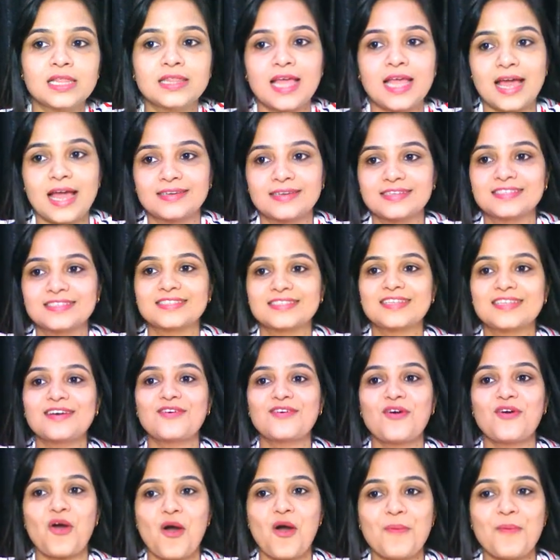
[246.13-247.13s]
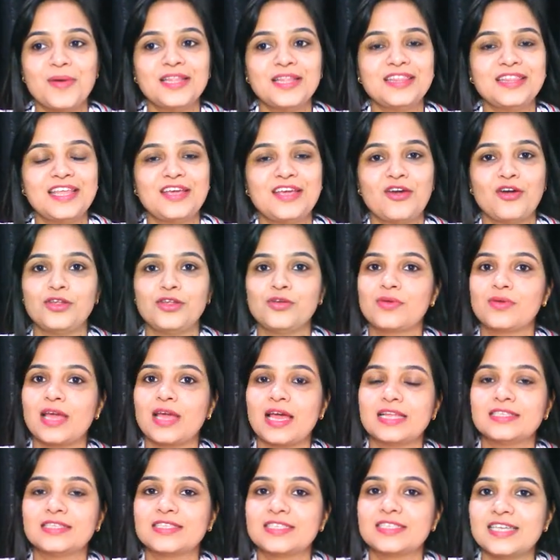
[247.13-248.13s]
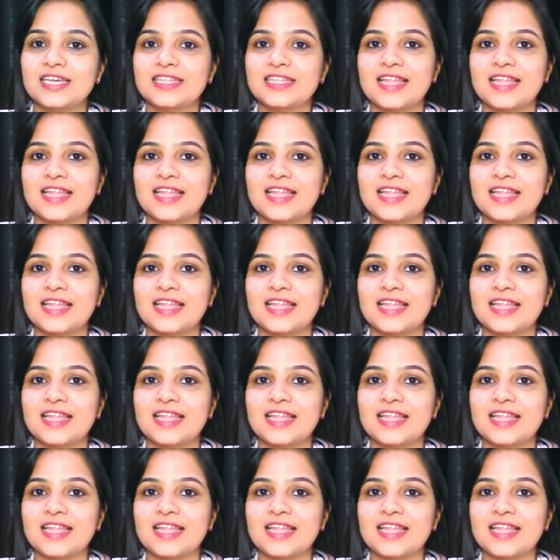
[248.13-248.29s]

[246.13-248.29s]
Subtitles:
that is the common thing, or you can say